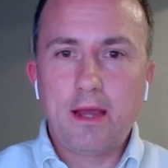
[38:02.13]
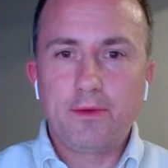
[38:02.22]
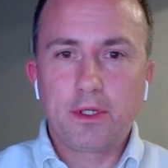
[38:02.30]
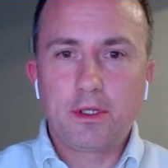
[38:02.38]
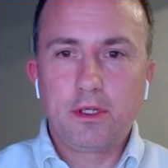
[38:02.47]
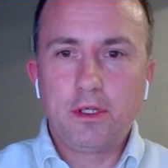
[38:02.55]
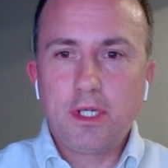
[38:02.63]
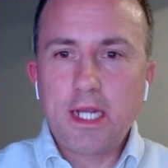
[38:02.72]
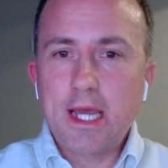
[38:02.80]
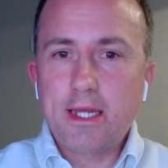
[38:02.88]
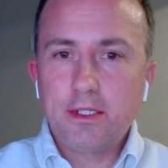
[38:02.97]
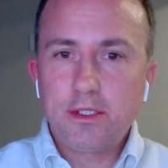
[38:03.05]
have a good
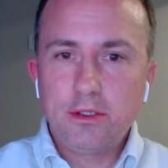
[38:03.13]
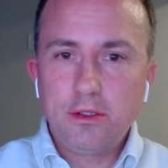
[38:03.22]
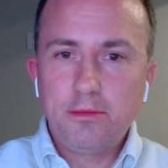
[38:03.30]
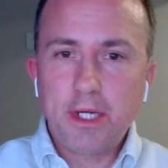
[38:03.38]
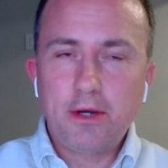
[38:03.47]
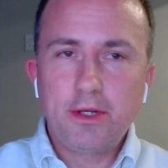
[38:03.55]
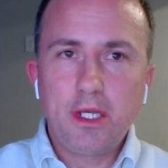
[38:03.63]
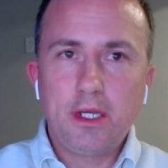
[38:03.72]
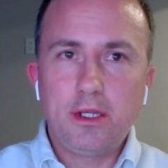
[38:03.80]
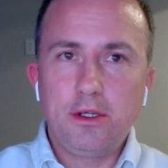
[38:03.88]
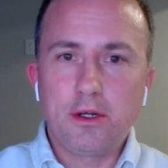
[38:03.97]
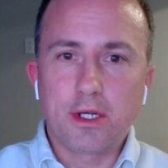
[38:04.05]
attitude about
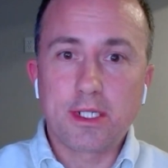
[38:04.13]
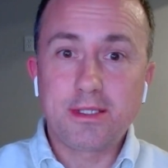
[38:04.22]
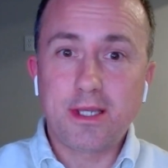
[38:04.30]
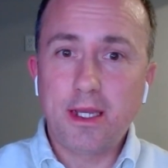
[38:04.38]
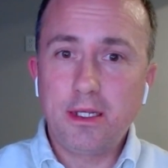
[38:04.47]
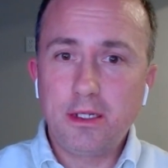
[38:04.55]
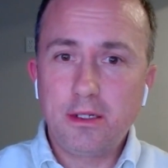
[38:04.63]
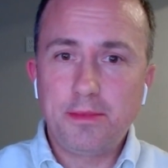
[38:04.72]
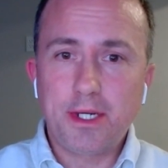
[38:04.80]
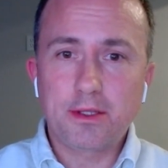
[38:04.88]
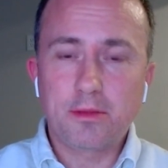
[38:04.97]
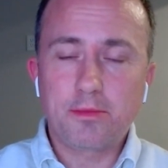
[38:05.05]
it, and you're excited
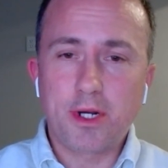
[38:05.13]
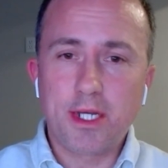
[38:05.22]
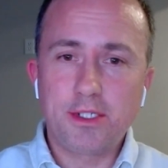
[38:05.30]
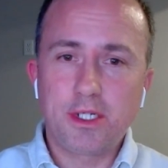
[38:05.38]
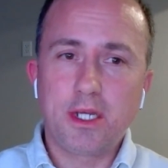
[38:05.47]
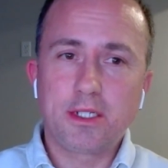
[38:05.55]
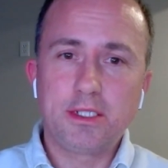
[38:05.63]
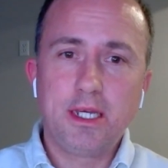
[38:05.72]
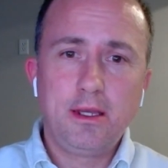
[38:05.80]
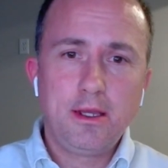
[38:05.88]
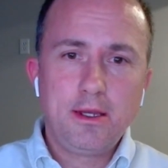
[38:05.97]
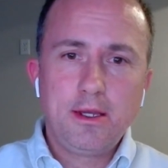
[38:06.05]
about the project,
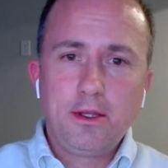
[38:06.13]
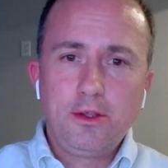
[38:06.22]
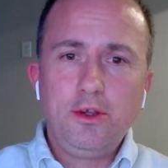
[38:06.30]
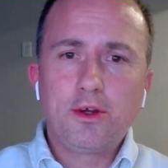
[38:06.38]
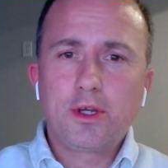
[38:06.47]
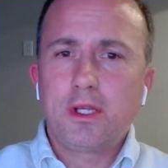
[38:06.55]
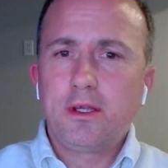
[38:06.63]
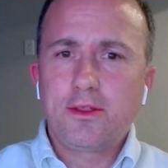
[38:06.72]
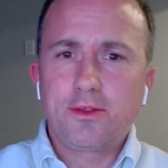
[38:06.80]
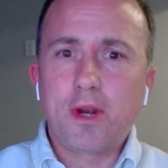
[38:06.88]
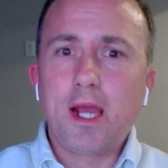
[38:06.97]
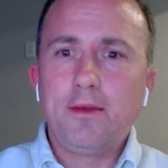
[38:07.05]
you're going to
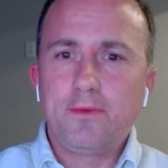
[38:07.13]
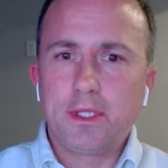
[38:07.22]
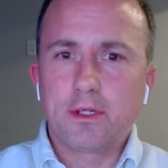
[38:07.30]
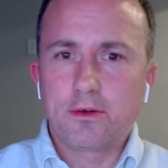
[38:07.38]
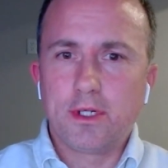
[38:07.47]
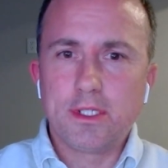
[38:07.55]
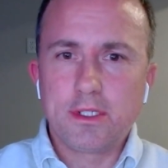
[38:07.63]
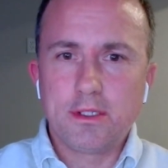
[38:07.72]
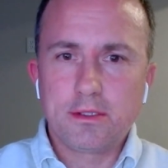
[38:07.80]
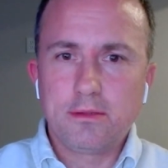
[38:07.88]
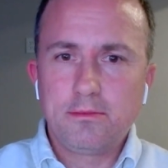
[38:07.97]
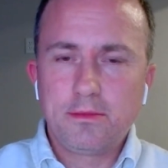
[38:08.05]
thrive in the
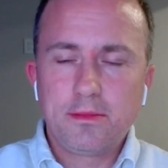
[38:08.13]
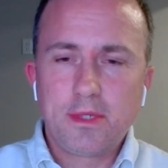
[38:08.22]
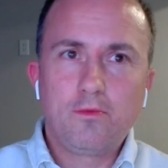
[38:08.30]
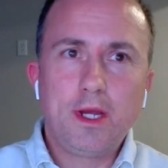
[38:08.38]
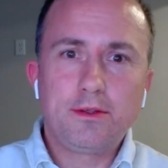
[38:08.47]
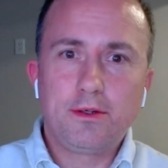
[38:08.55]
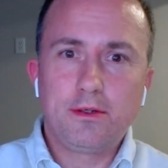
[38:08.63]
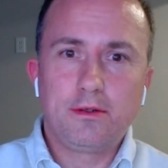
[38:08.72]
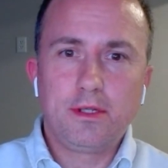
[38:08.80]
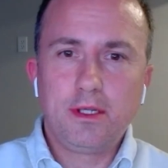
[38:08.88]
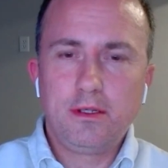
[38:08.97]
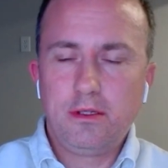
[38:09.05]
criticism,
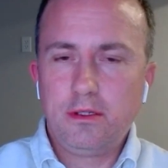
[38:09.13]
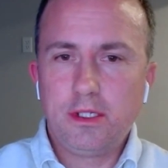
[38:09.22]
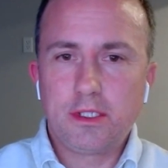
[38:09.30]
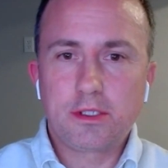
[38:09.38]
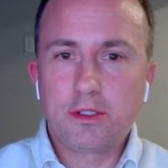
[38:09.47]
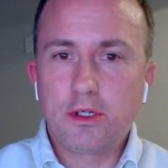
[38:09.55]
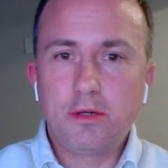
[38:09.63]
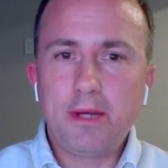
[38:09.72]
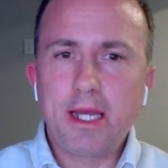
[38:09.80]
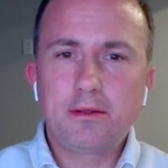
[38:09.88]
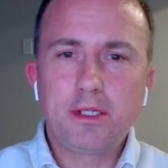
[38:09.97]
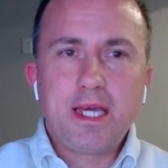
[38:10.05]
whether it's good or
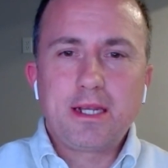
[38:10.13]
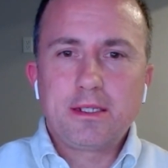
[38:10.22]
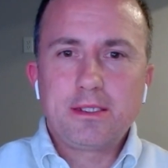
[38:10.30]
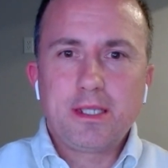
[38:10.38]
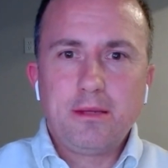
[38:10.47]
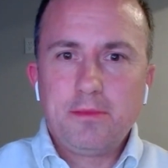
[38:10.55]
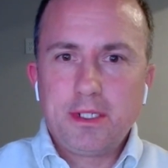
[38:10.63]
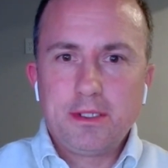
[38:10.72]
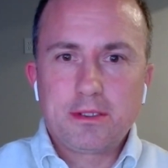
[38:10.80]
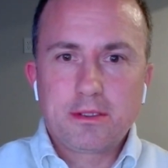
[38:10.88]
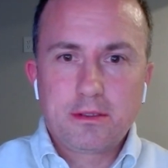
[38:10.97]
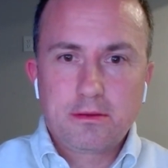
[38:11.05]
bad. That excitement
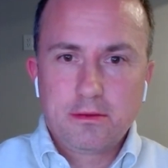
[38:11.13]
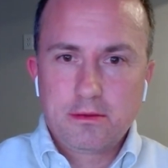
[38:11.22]
is